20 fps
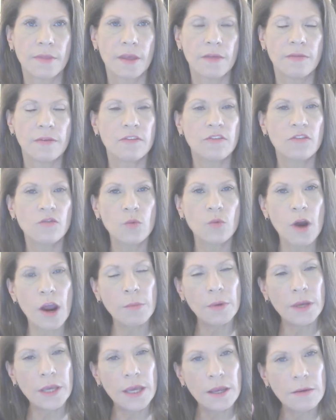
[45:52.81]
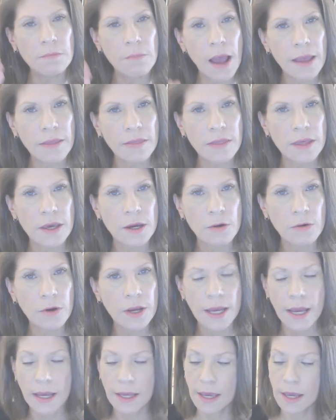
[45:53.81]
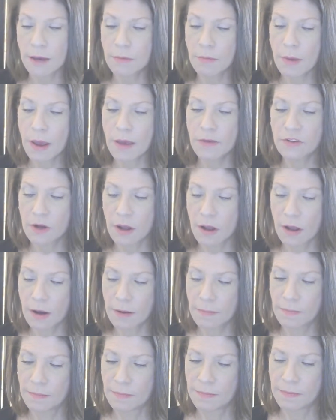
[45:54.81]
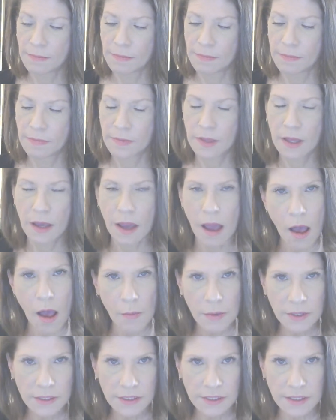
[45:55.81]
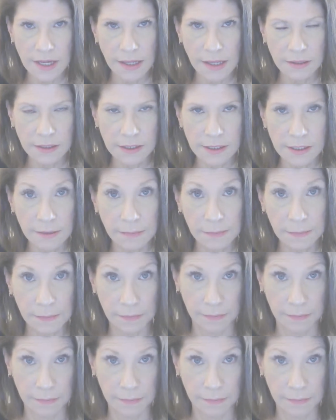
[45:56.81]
and this is where I begin my theory, again, based on common sense,